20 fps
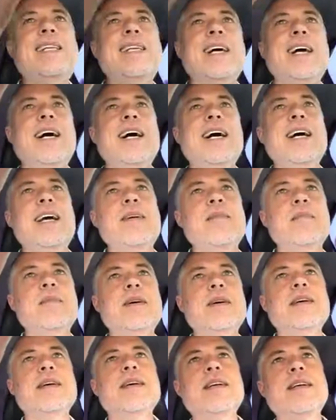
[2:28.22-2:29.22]
time.
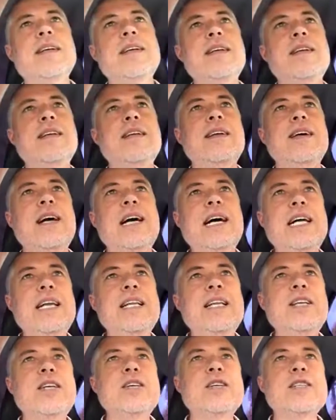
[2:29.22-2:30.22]

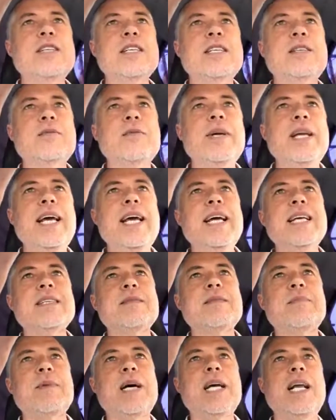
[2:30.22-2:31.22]
Let me use it to
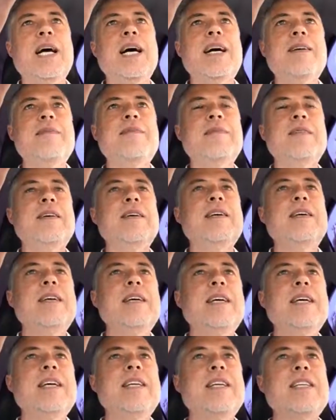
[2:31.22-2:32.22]
enhance my life
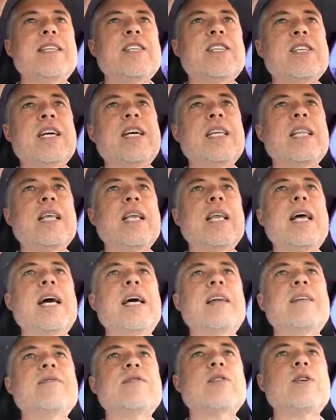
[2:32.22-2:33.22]
and to shine the
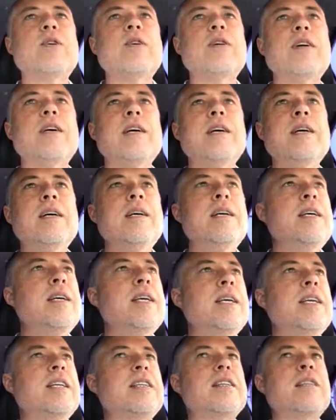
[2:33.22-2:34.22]
light of Torah
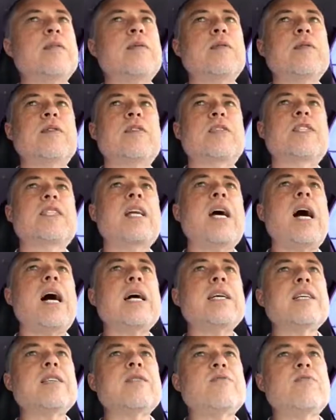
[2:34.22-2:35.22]
into the
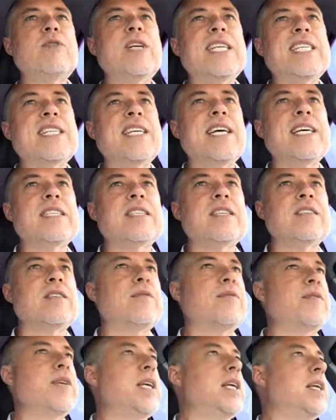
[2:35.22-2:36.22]
darkest
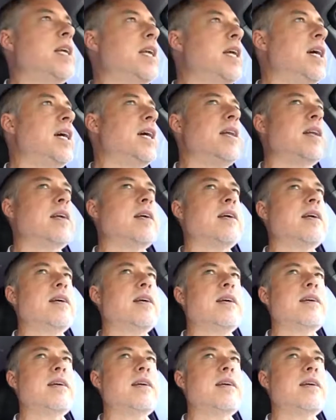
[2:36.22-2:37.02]
recesses of the internet.